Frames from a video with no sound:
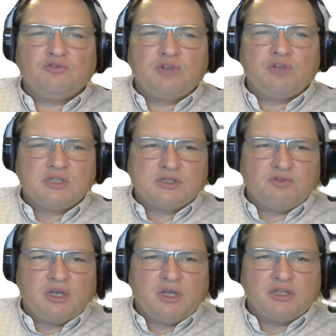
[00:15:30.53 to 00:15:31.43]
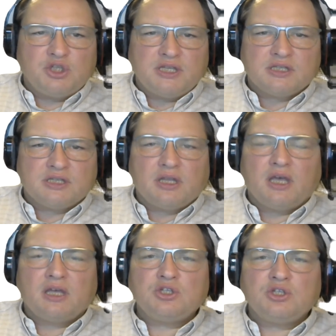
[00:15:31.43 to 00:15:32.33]
that's the adjacent
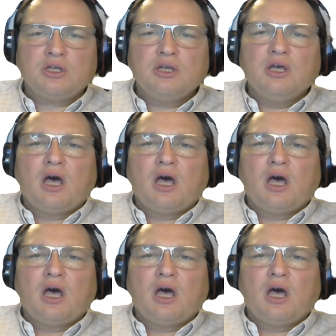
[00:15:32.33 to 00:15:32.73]
edge,